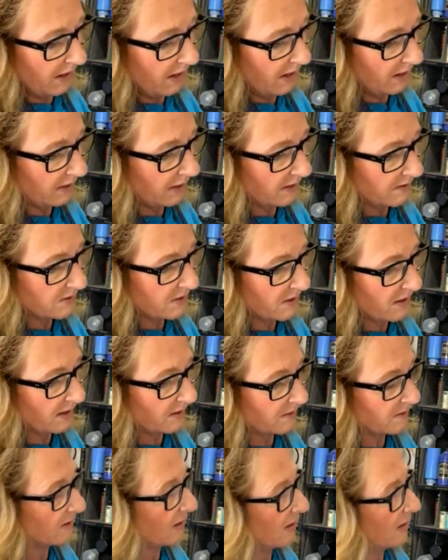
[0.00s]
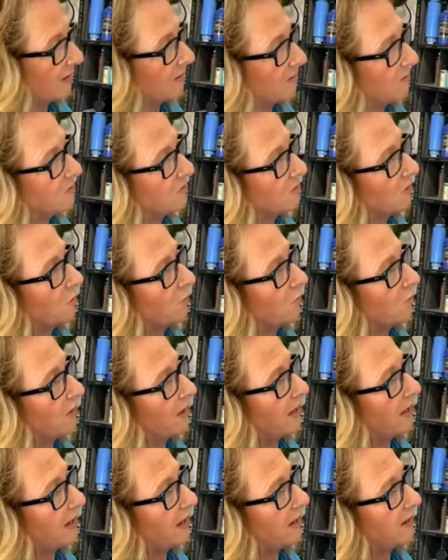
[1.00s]
and less to that side. So we'll
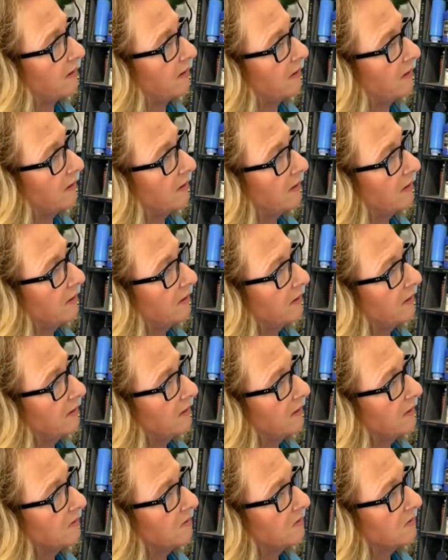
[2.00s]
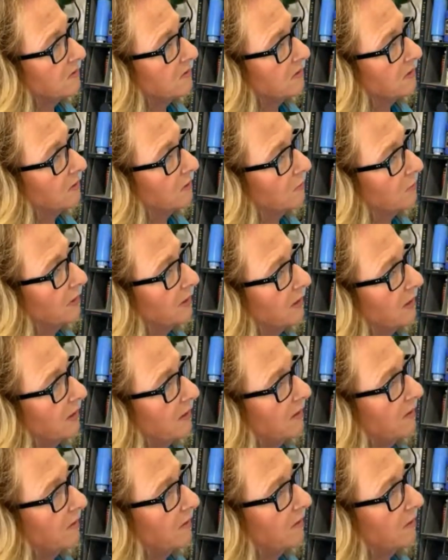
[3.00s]
add just a little bit
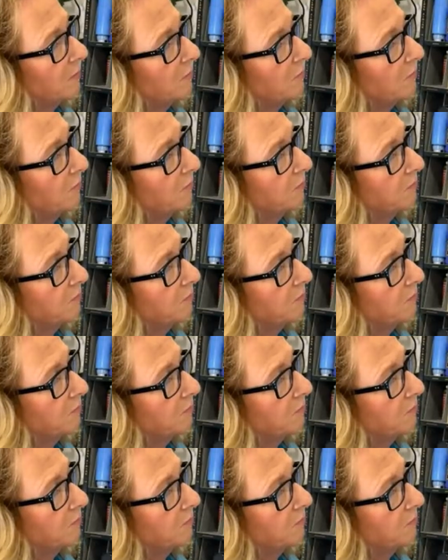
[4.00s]
here.